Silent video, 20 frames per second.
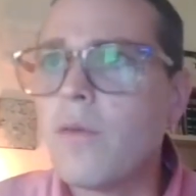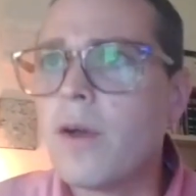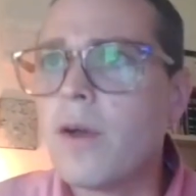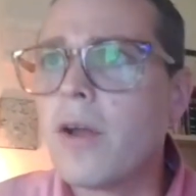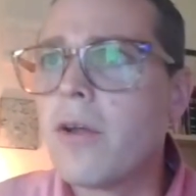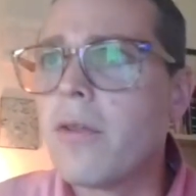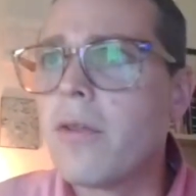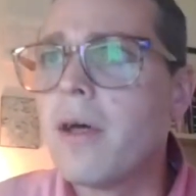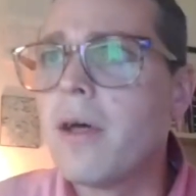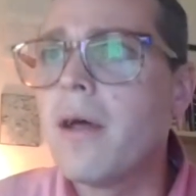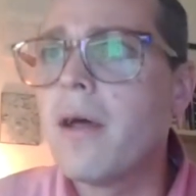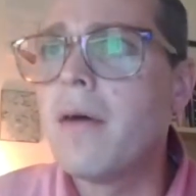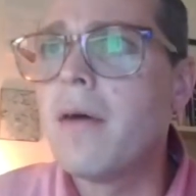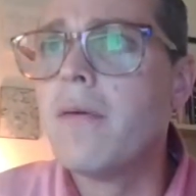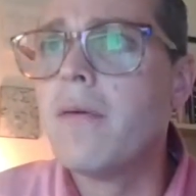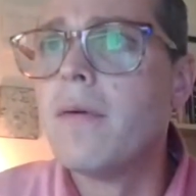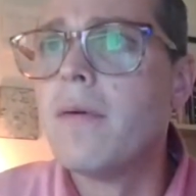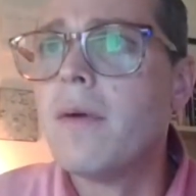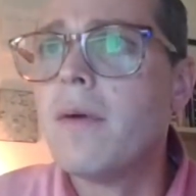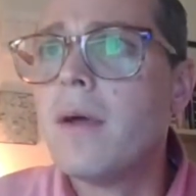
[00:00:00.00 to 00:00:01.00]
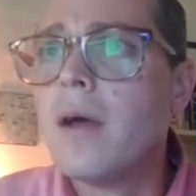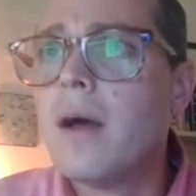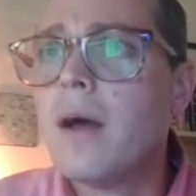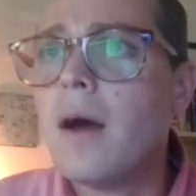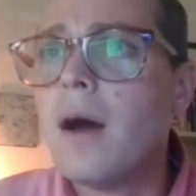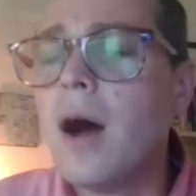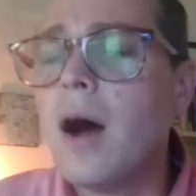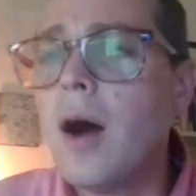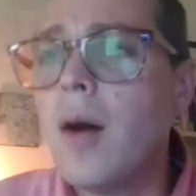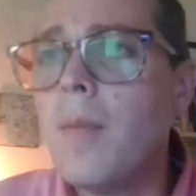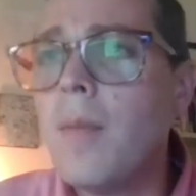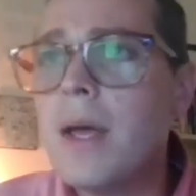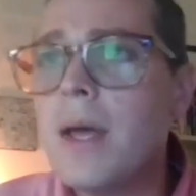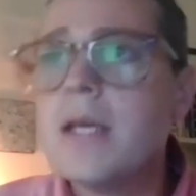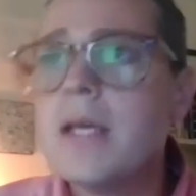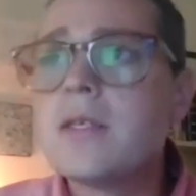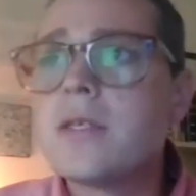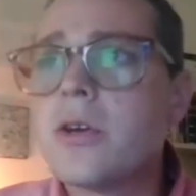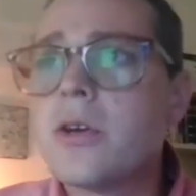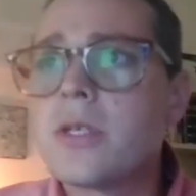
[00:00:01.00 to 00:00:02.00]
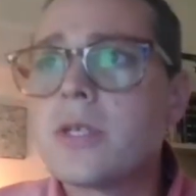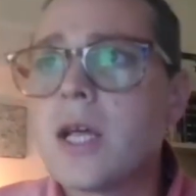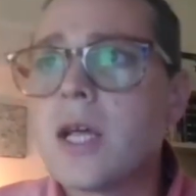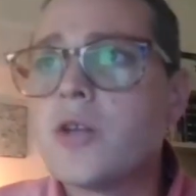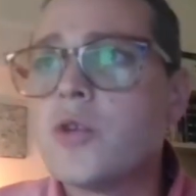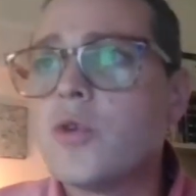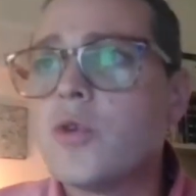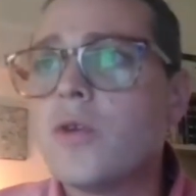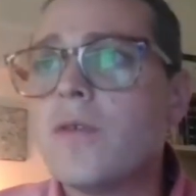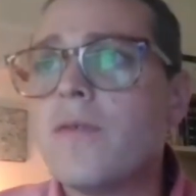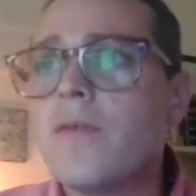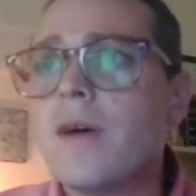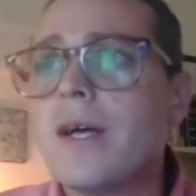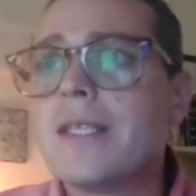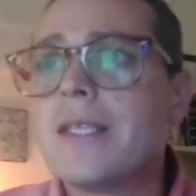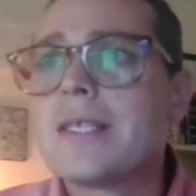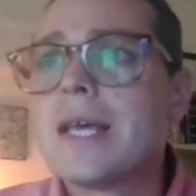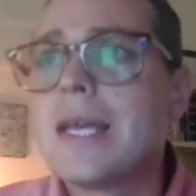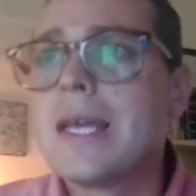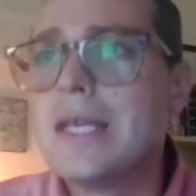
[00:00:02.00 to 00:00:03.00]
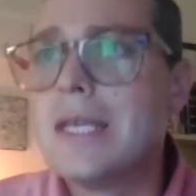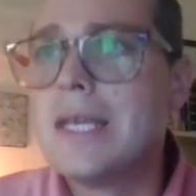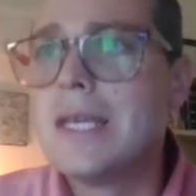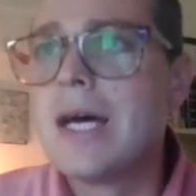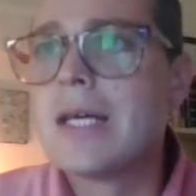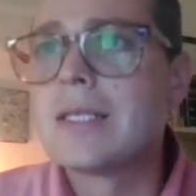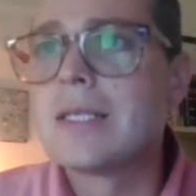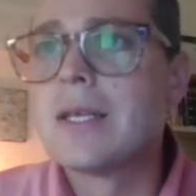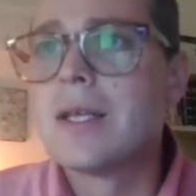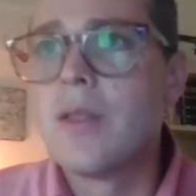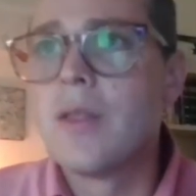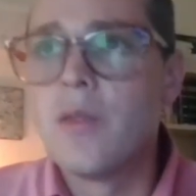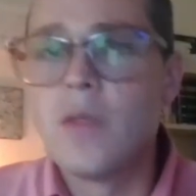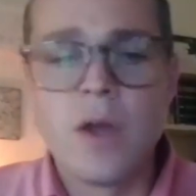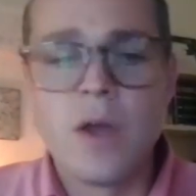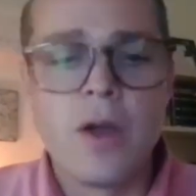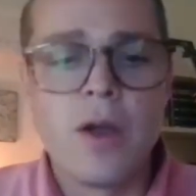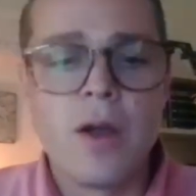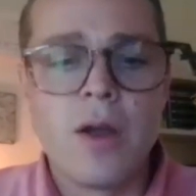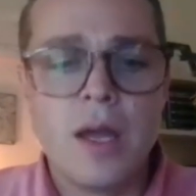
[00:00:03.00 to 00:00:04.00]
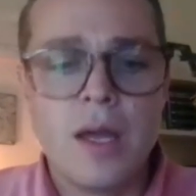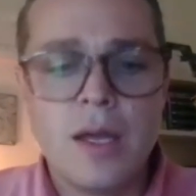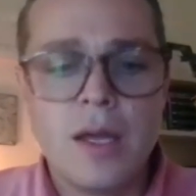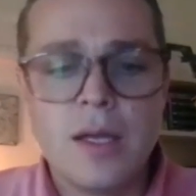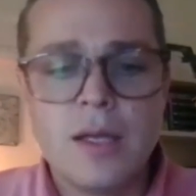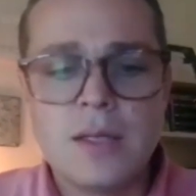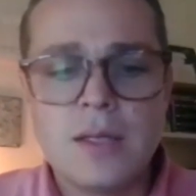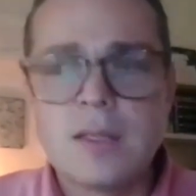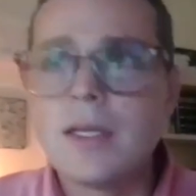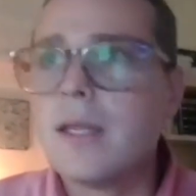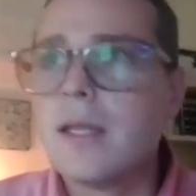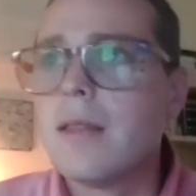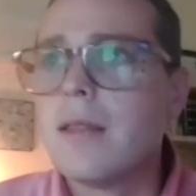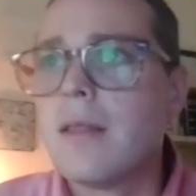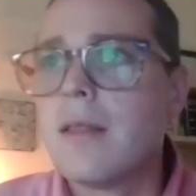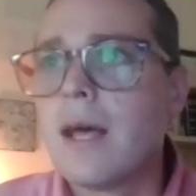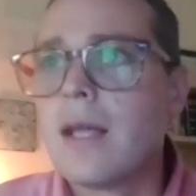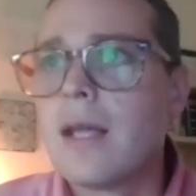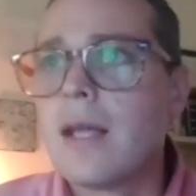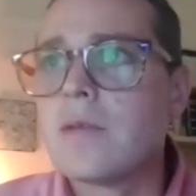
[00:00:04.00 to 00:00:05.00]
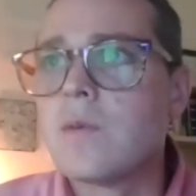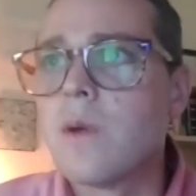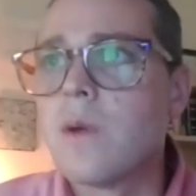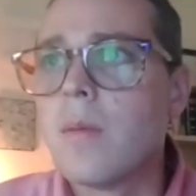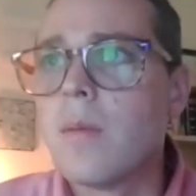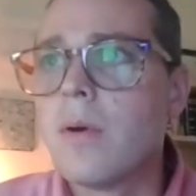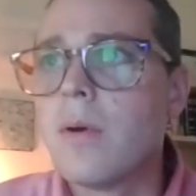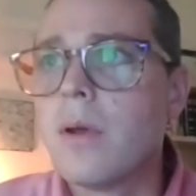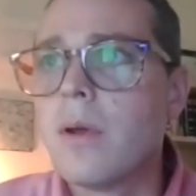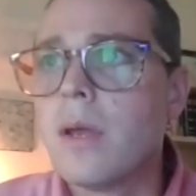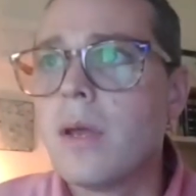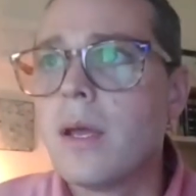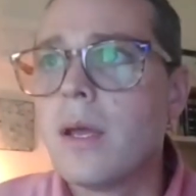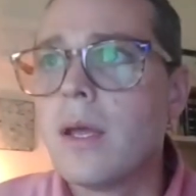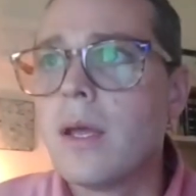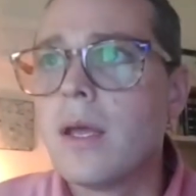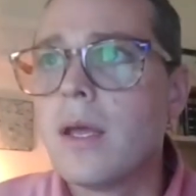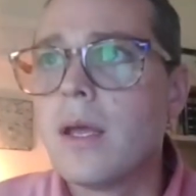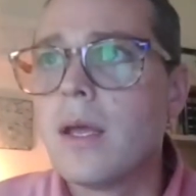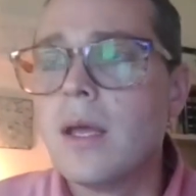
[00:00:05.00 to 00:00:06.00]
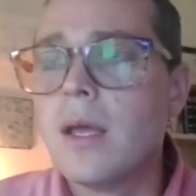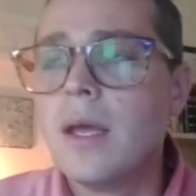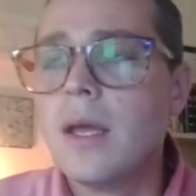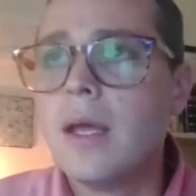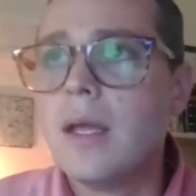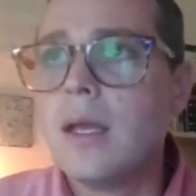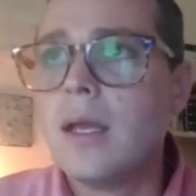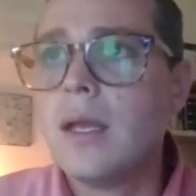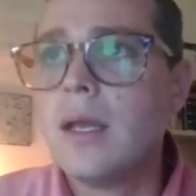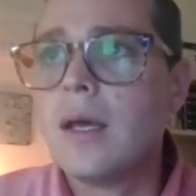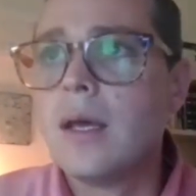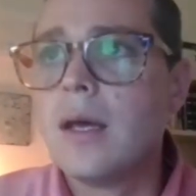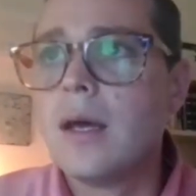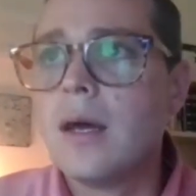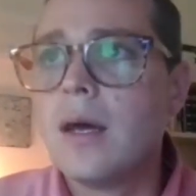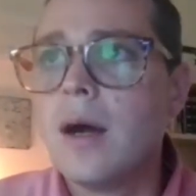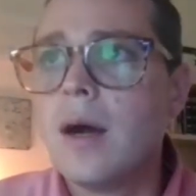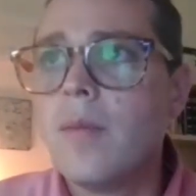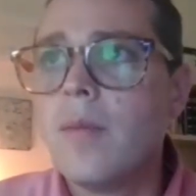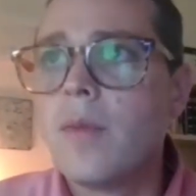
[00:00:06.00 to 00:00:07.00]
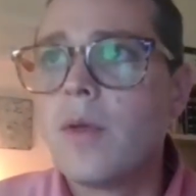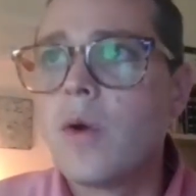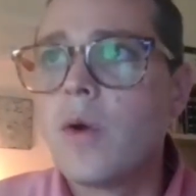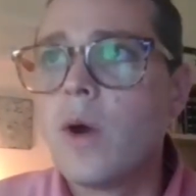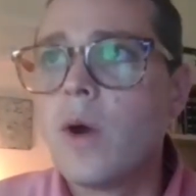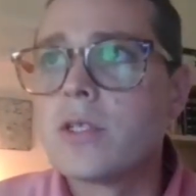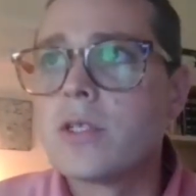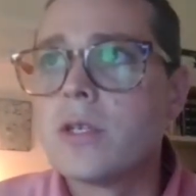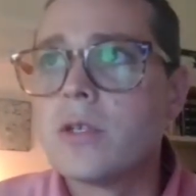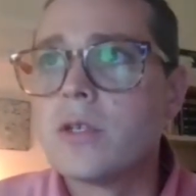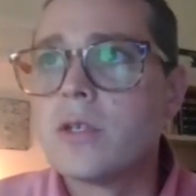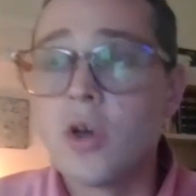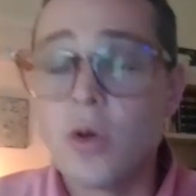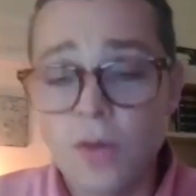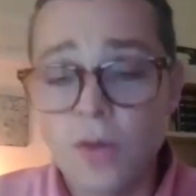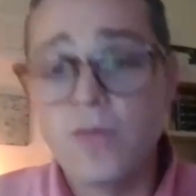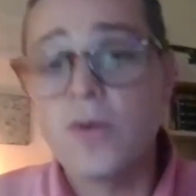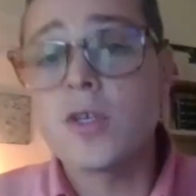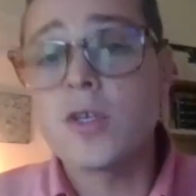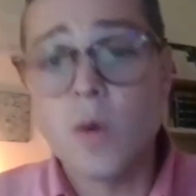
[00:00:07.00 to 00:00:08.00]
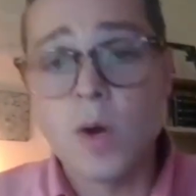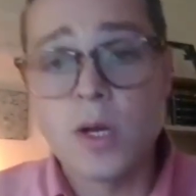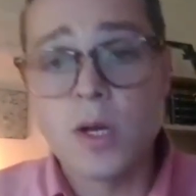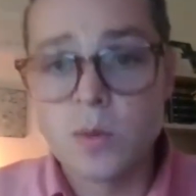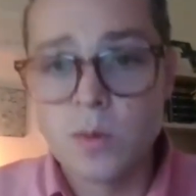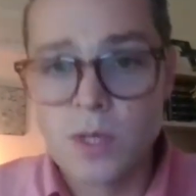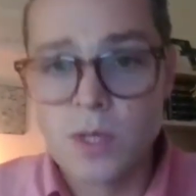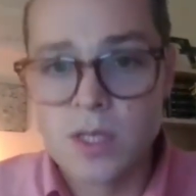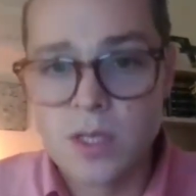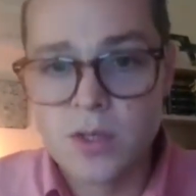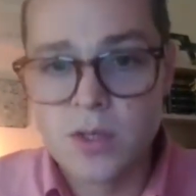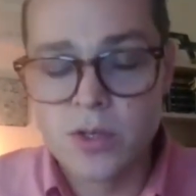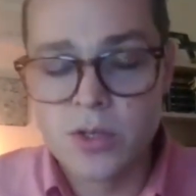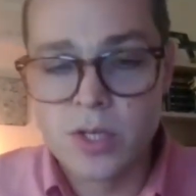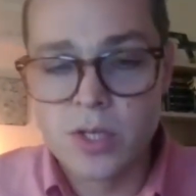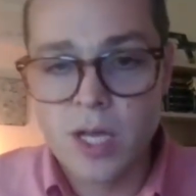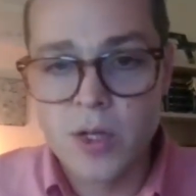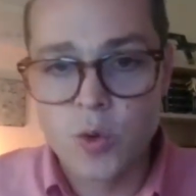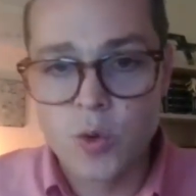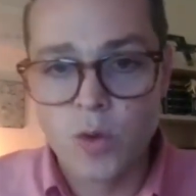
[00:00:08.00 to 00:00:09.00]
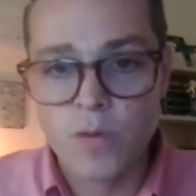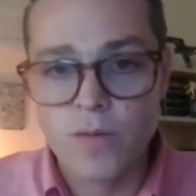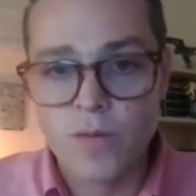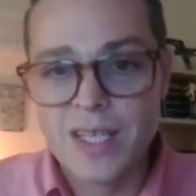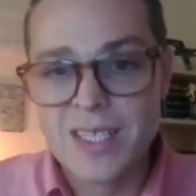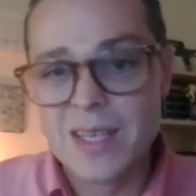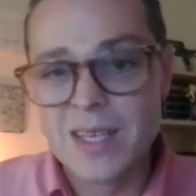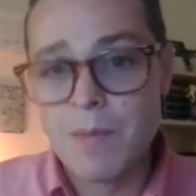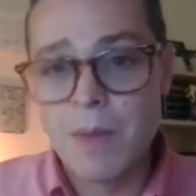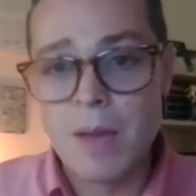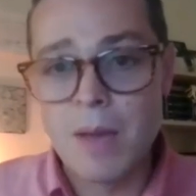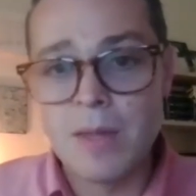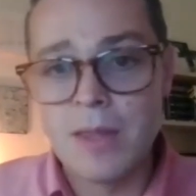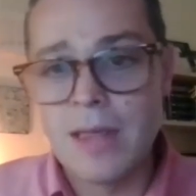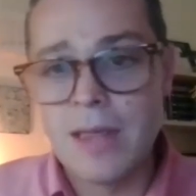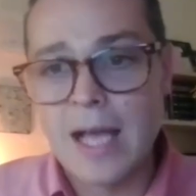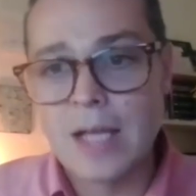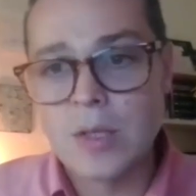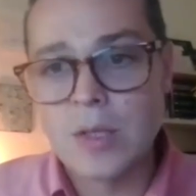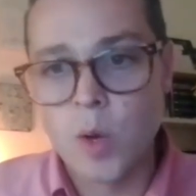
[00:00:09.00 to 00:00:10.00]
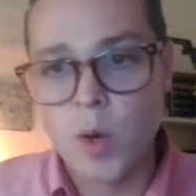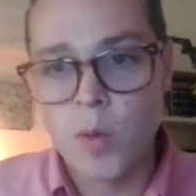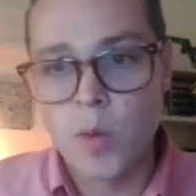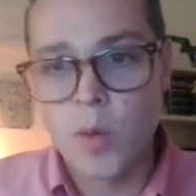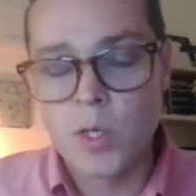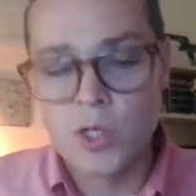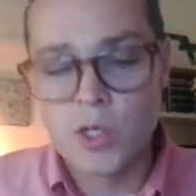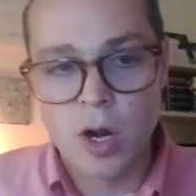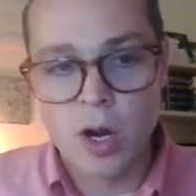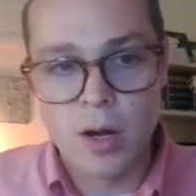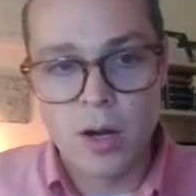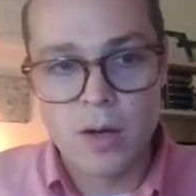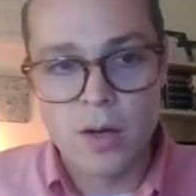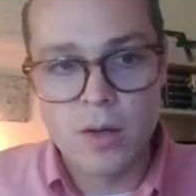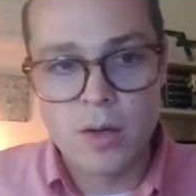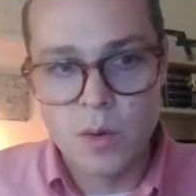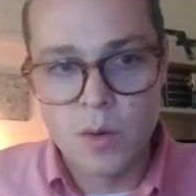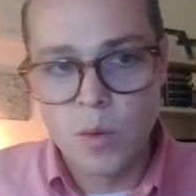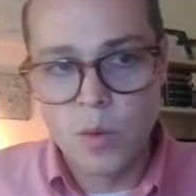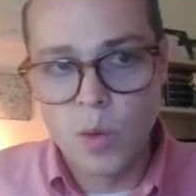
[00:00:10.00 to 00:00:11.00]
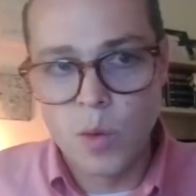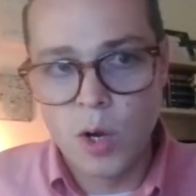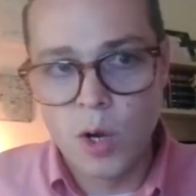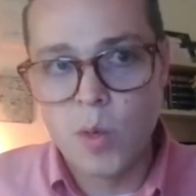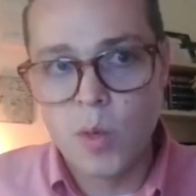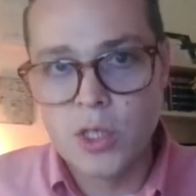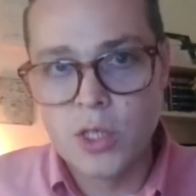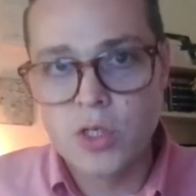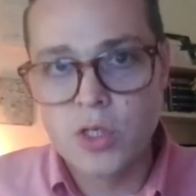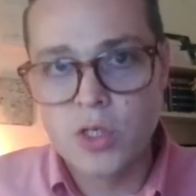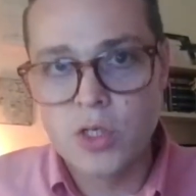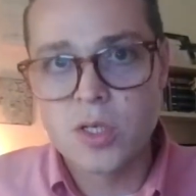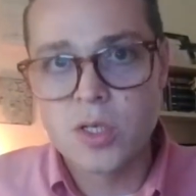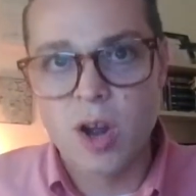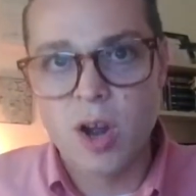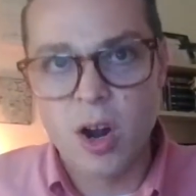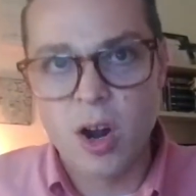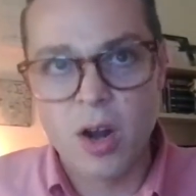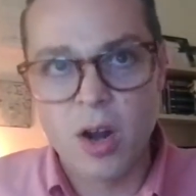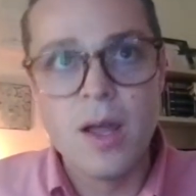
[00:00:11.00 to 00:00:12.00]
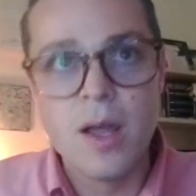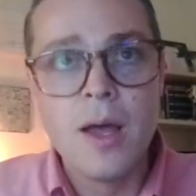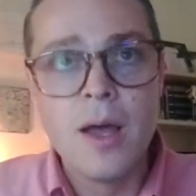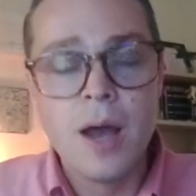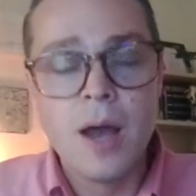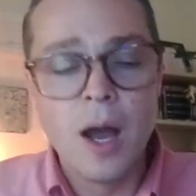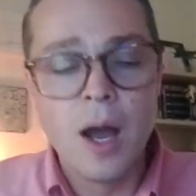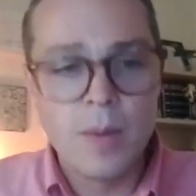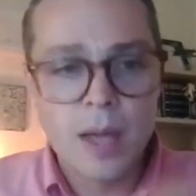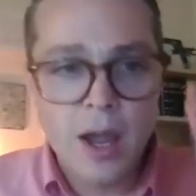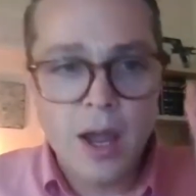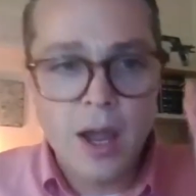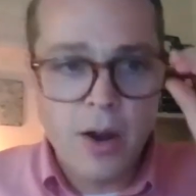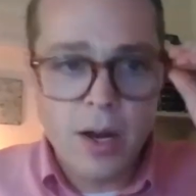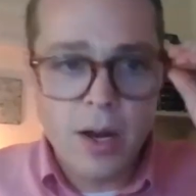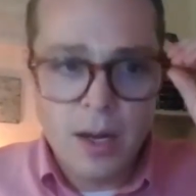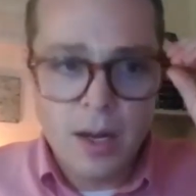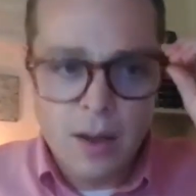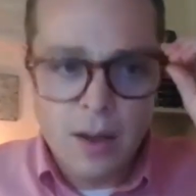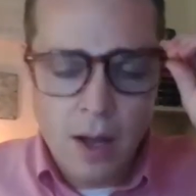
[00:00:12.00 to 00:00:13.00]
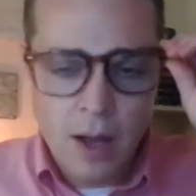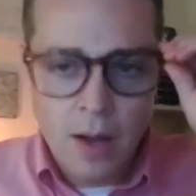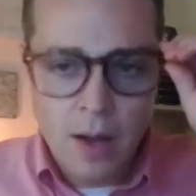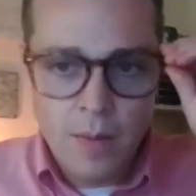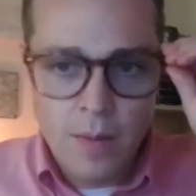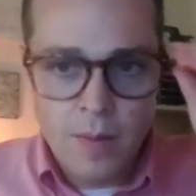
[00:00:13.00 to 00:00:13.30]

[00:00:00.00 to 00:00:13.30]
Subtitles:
we'll figure that out. Is there a schedule of events? Yes, there is, and that's what I'm putting in the question. So the first question was, is there a schedule of events? And maybe that's where we should start. Karen,